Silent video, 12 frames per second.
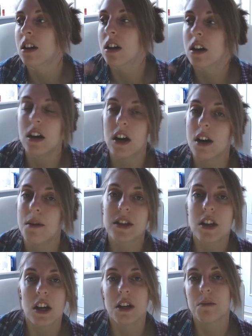"Oh, my
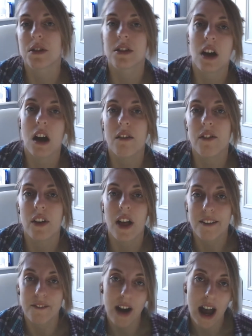turnips are selling for
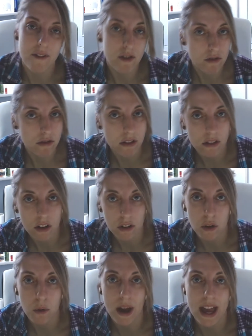like 500 and
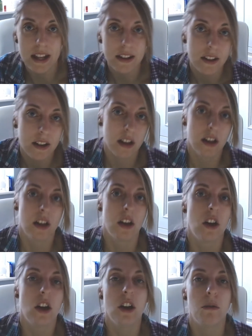odd quid.
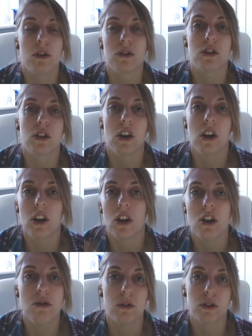Who wants
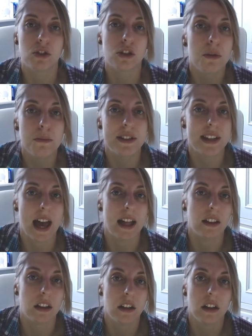to come
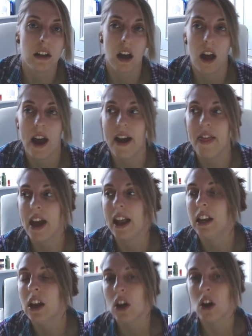sell?" And
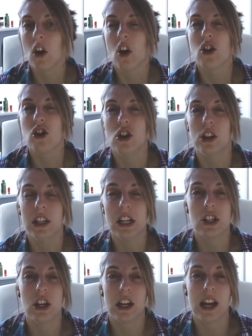then you
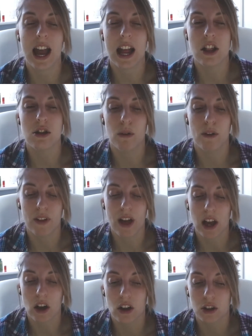literally end up with,
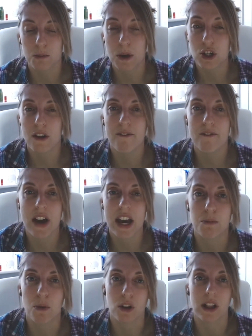like, especially on
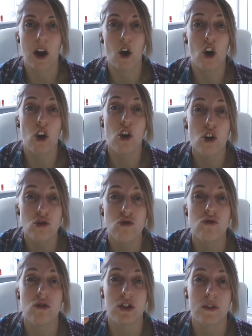Facebook, like
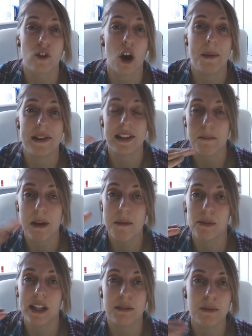hundreds of comments like, "Me
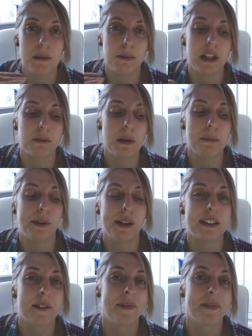please, me please, me please,"